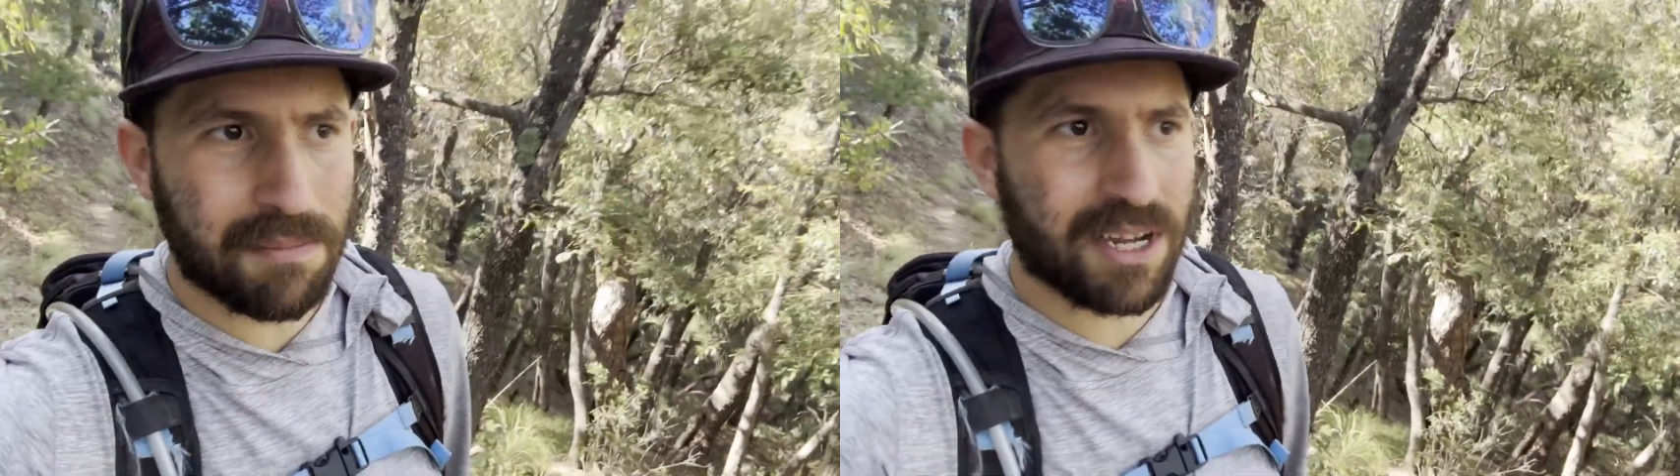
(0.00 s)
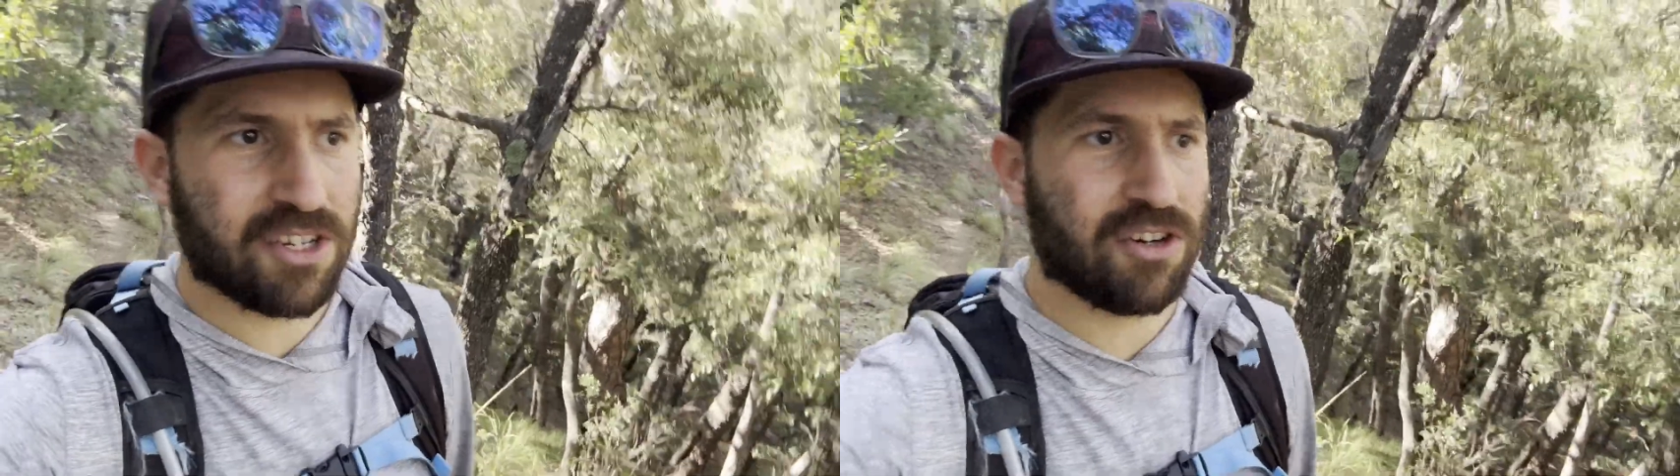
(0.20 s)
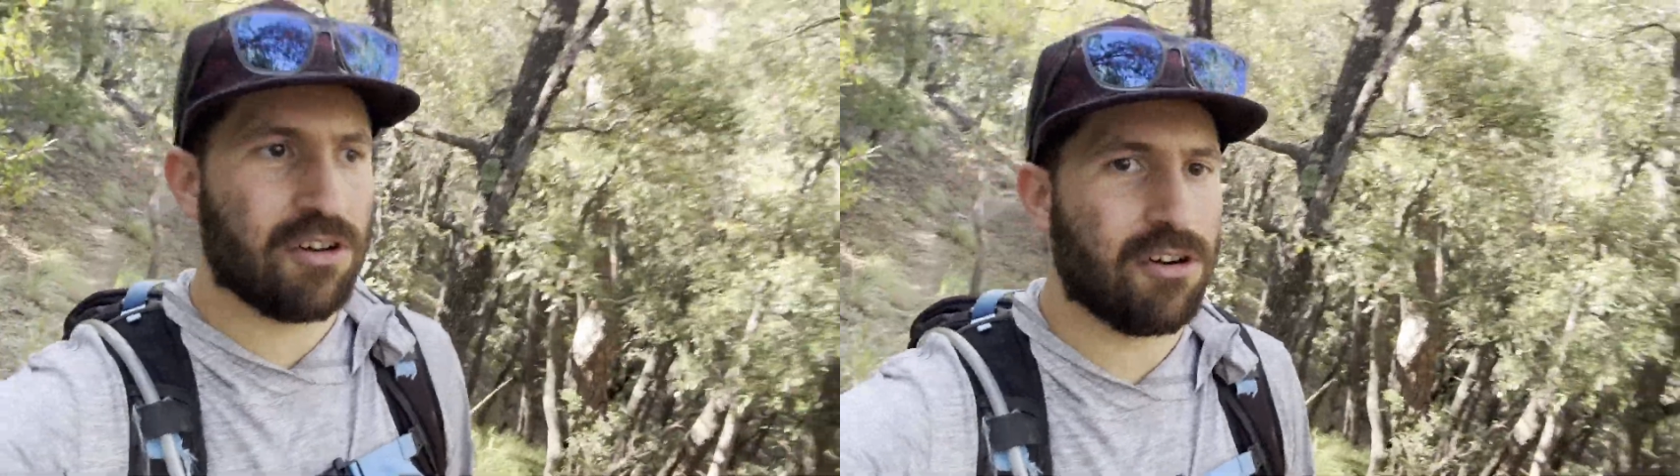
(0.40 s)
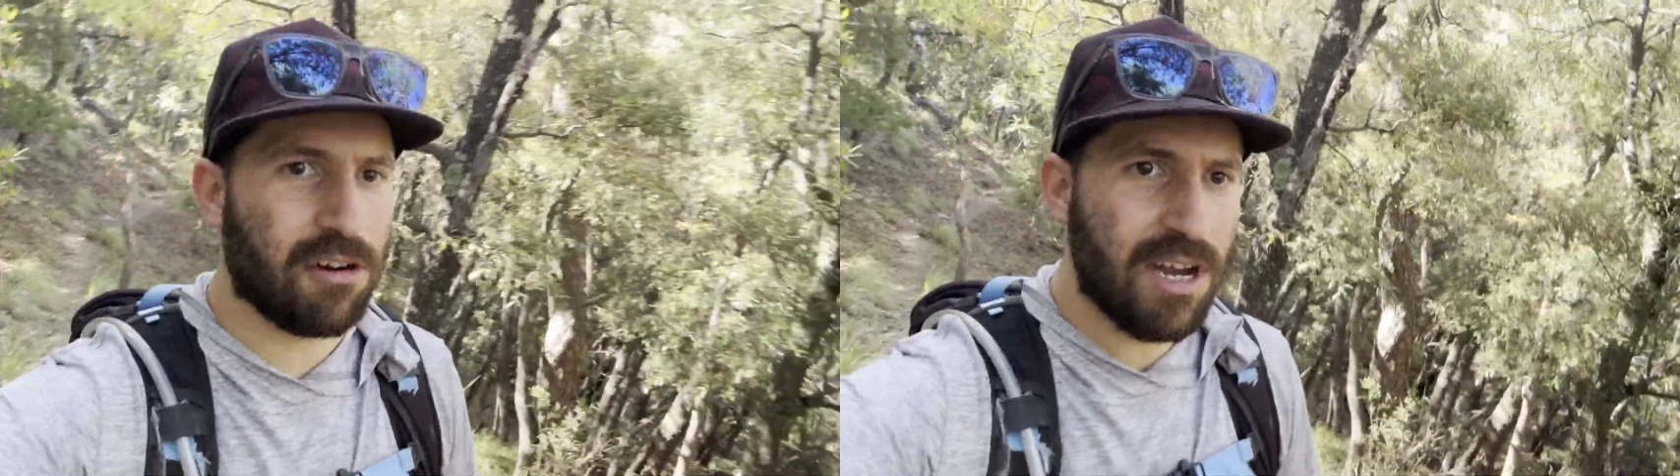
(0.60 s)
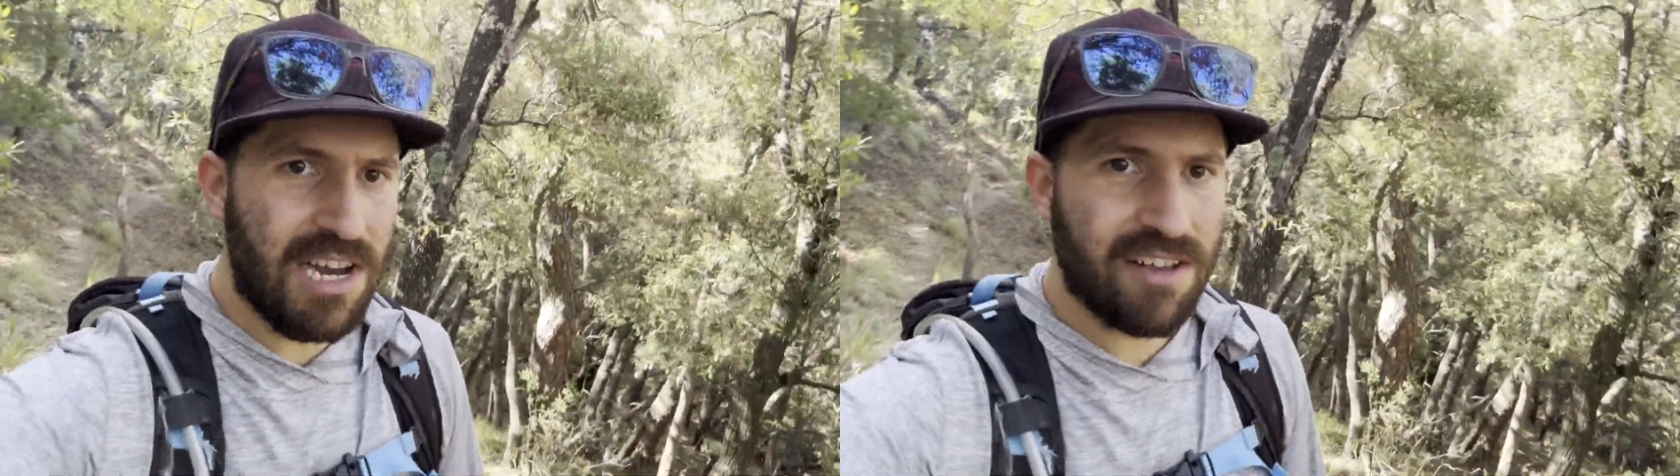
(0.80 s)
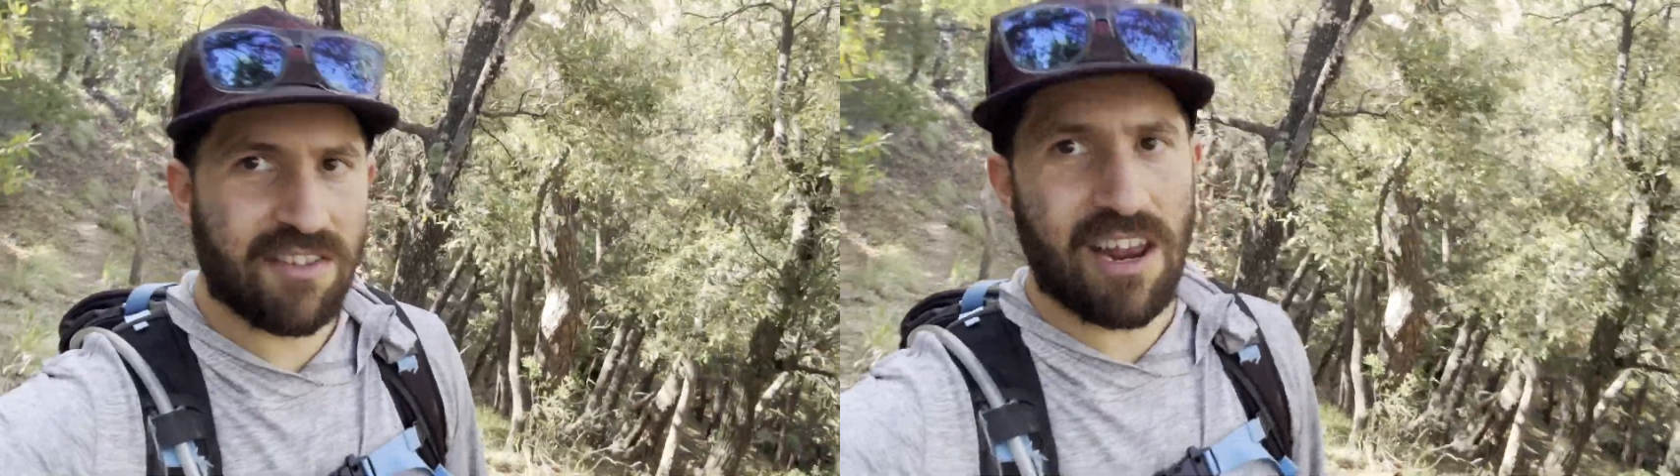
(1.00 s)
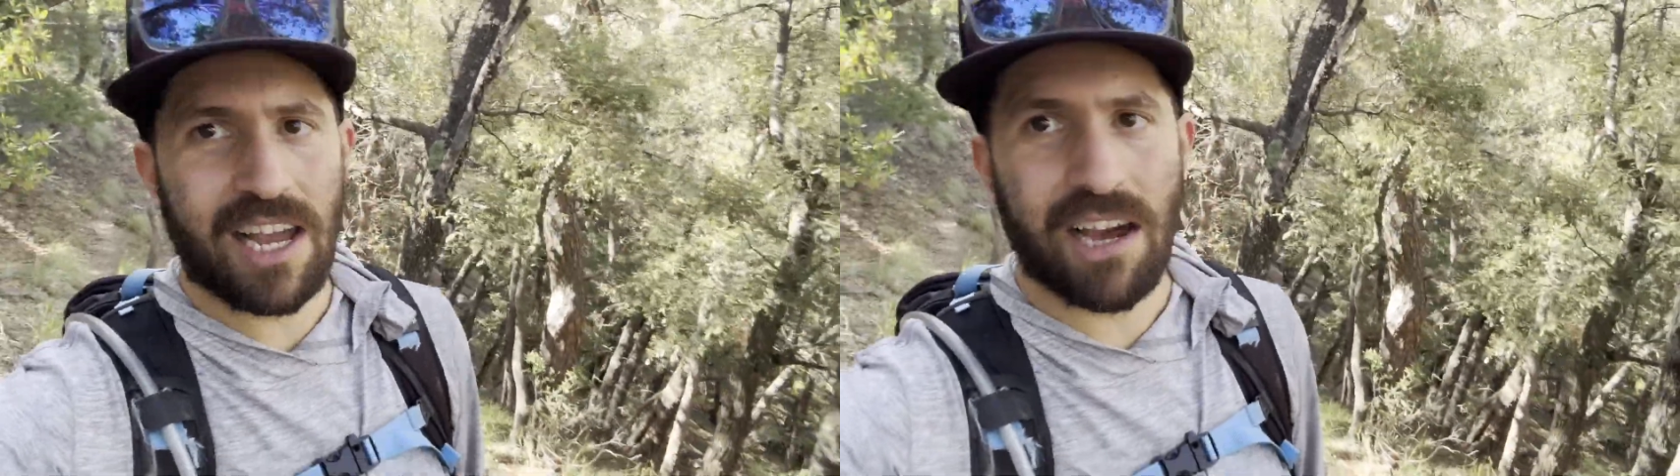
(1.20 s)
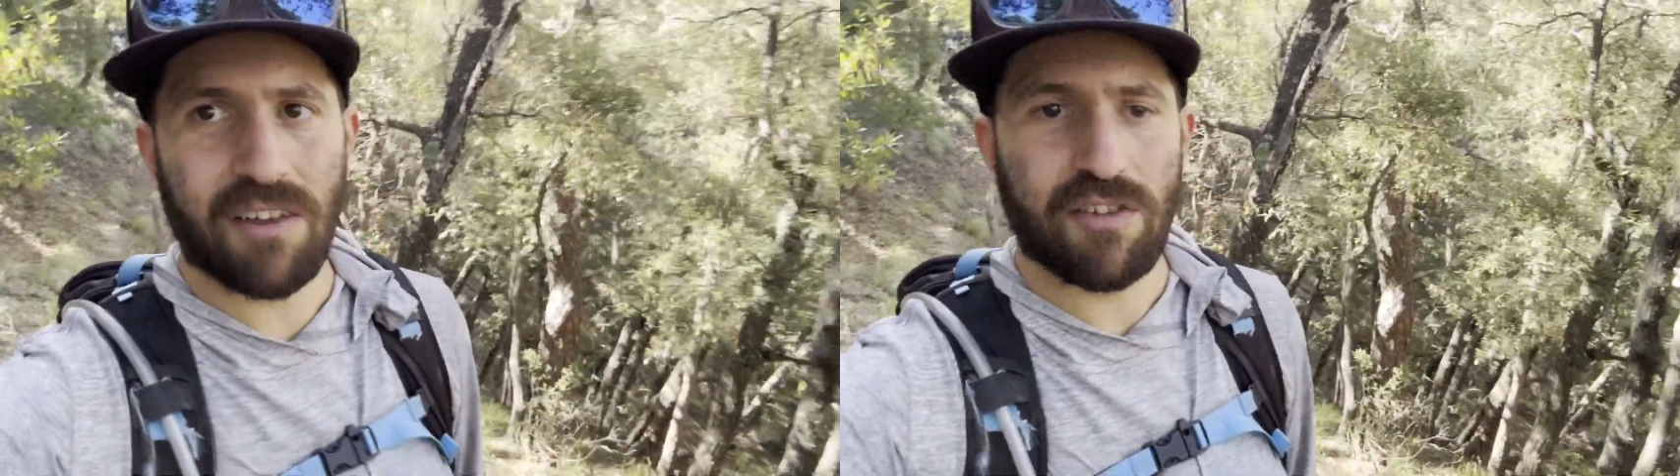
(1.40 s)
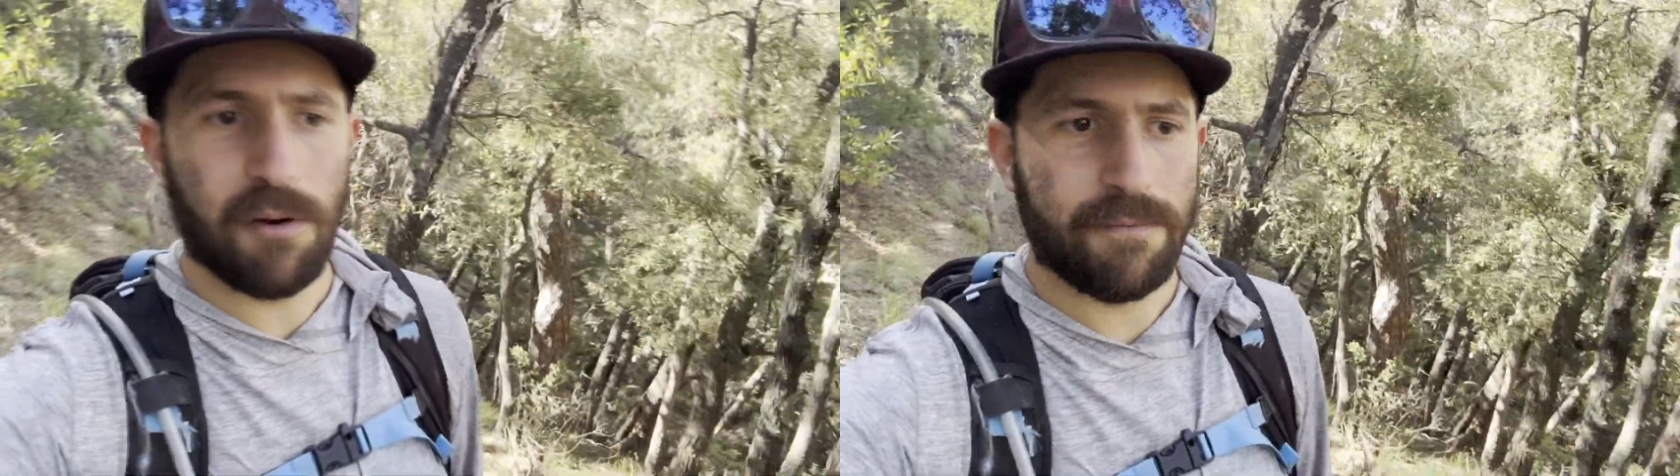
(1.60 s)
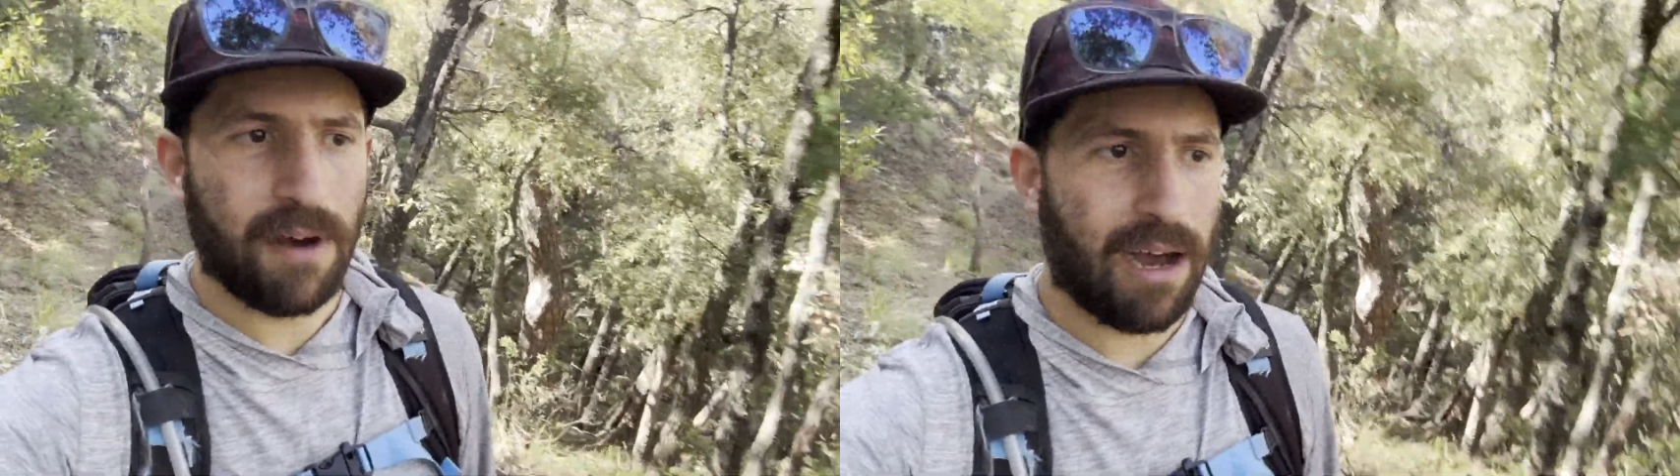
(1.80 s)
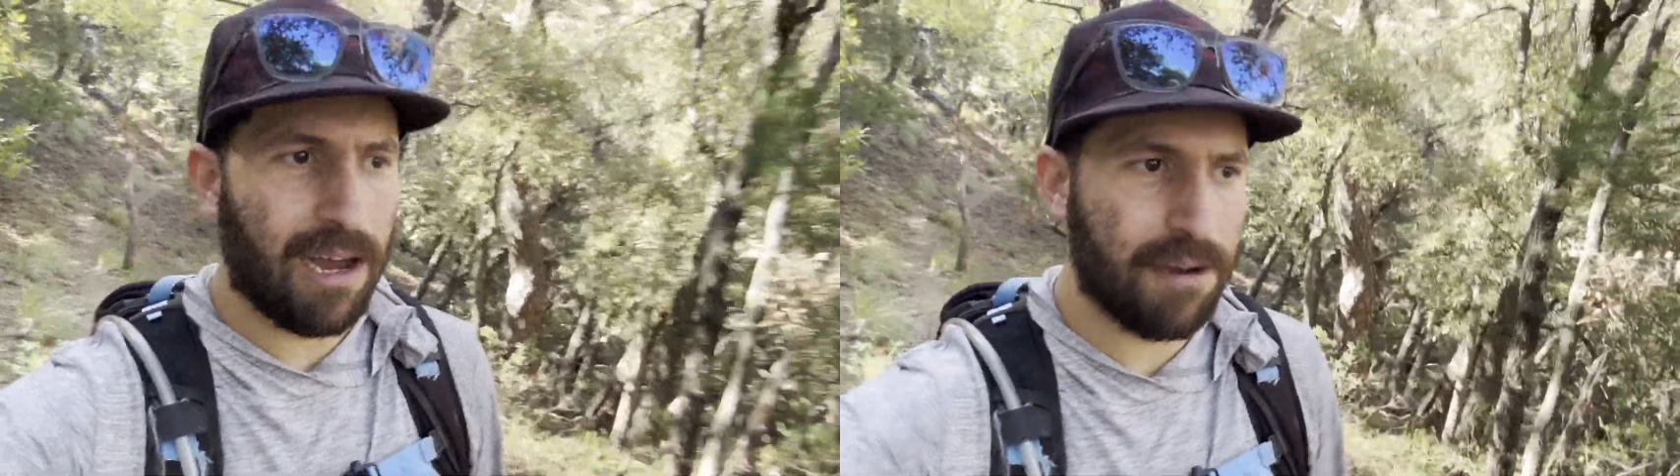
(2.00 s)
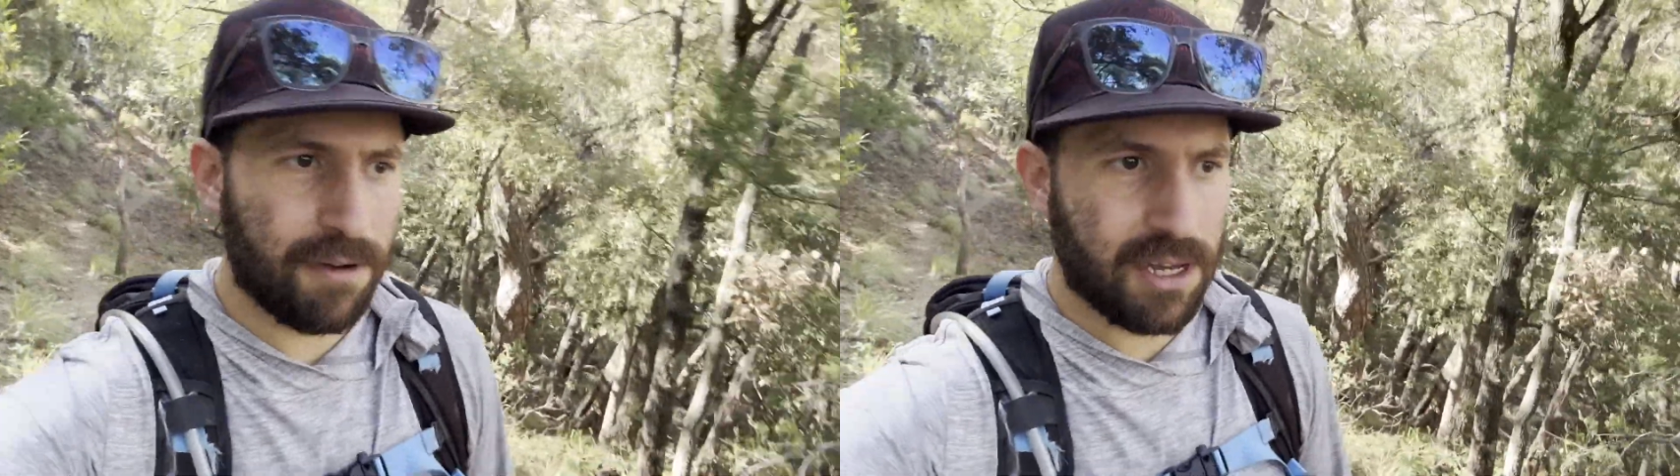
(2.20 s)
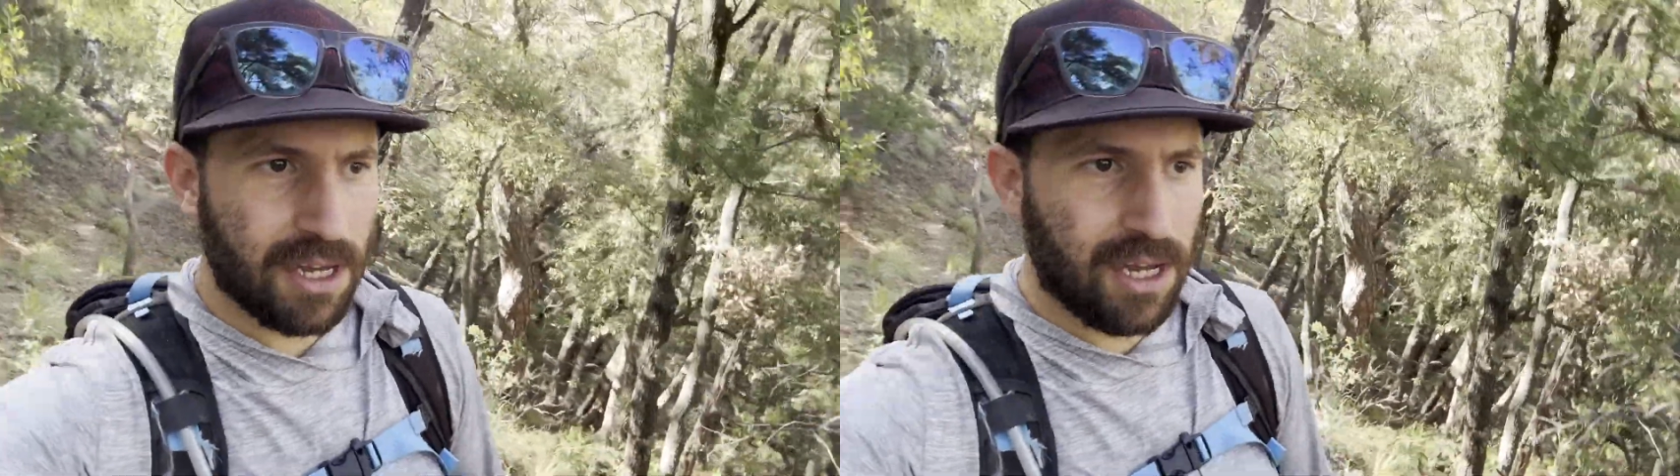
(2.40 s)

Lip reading: Make sure you're staying out of zone 5,